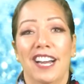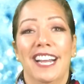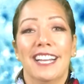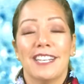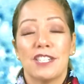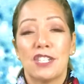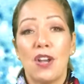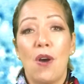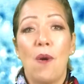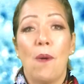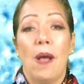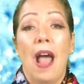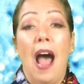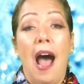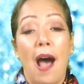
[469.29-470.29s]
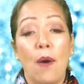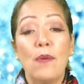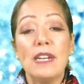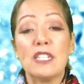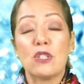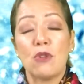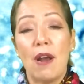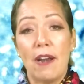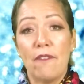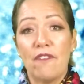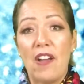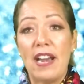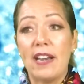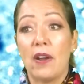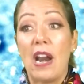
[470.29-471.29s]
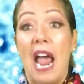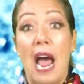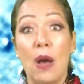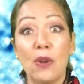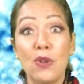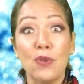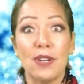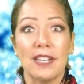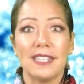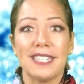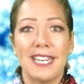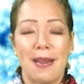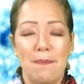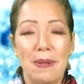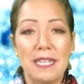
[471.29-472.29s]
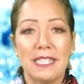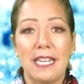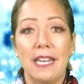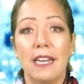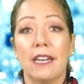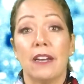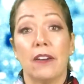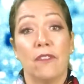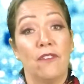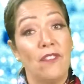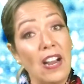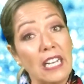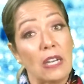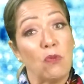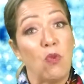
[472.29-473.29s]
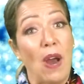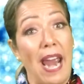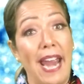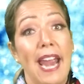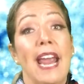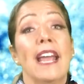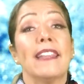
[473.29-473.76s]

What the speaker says: So always try to find out how you can stay busy in an effective way